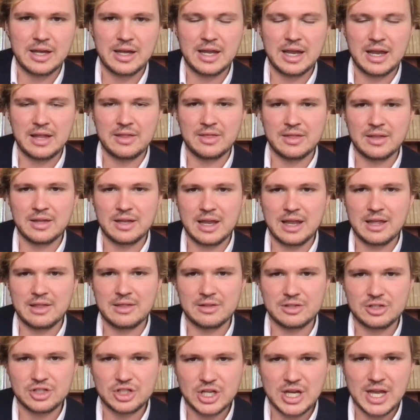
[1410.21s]
in
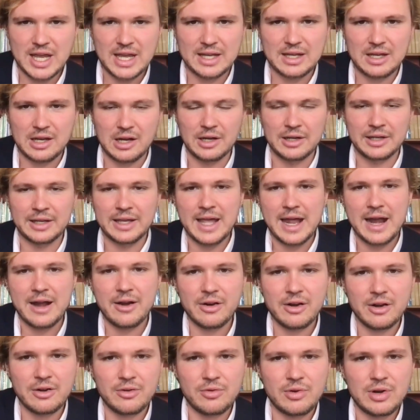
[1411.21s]
the
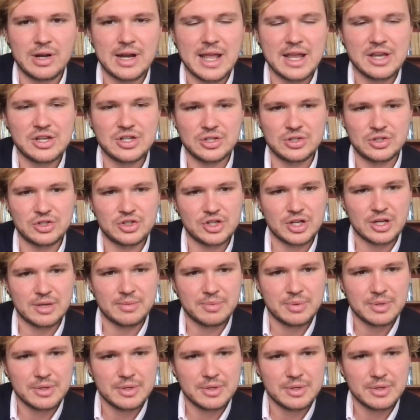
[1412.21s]
Czech-Hungarian relationship?